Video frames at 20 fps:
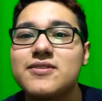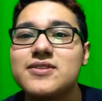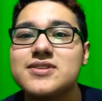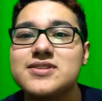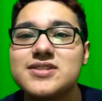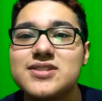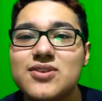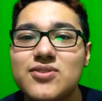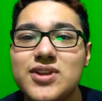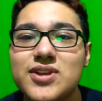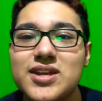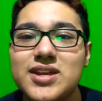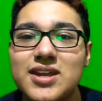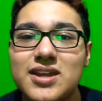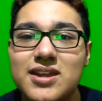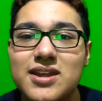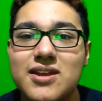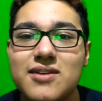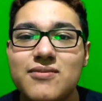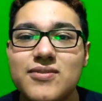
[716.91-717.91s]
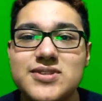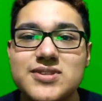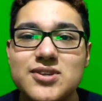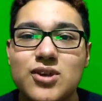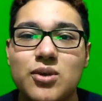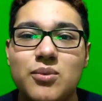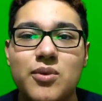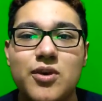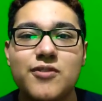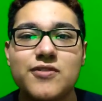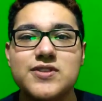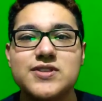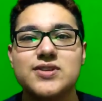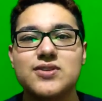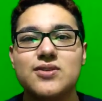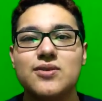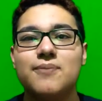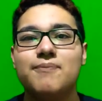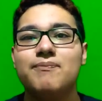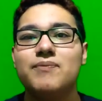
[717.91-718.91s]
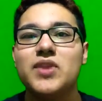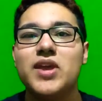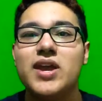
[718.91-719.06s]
Sony can give a solo movie to.